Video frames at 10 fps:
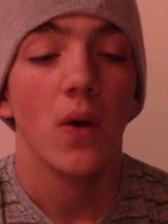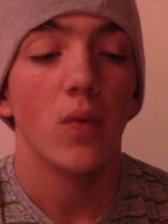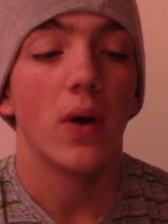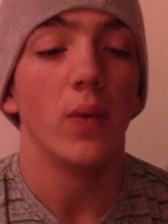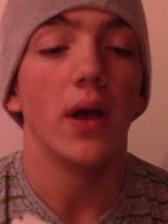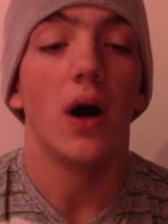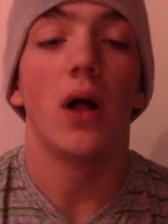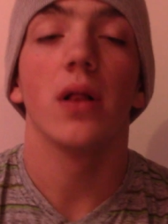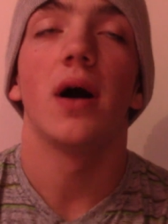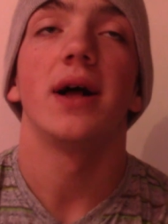when we
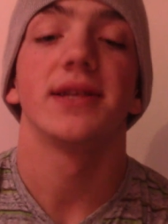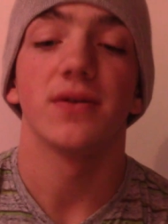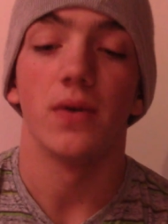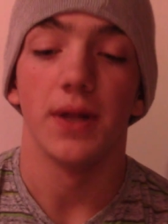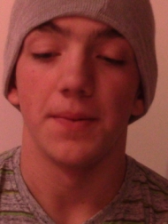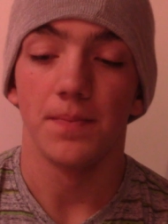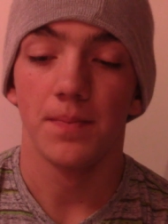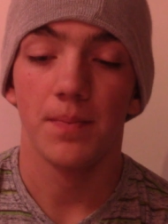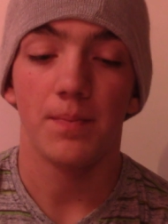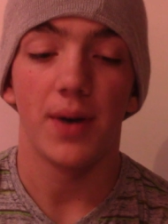all got stolen
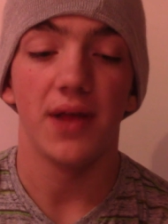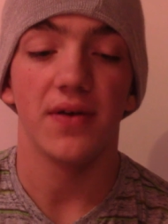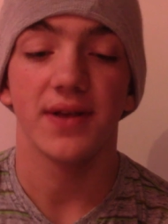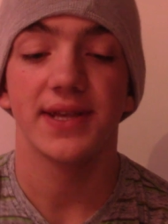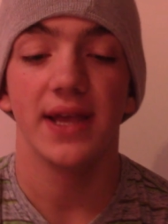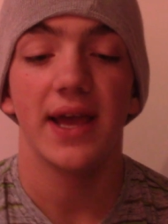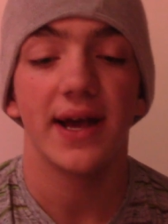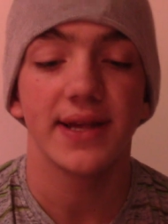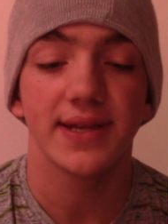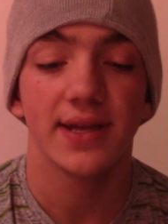by the
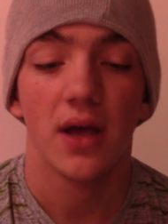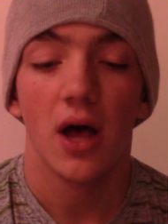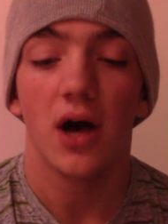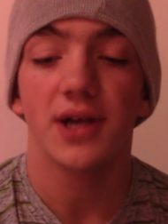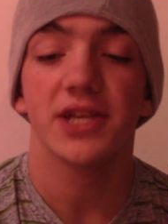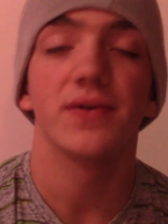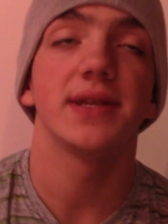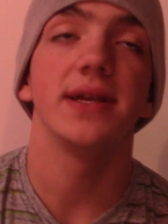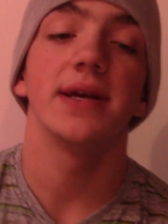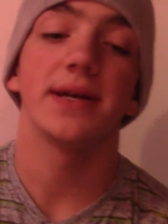CAS, also a
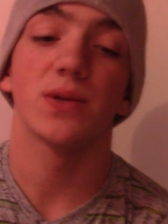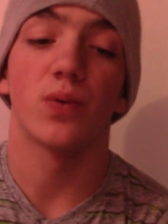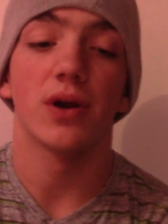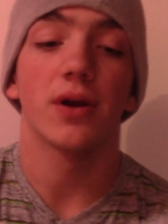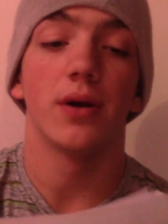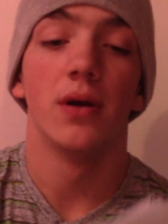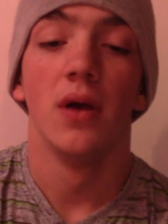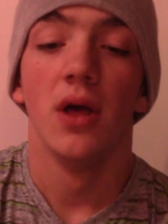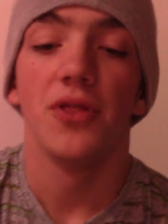CAS worker,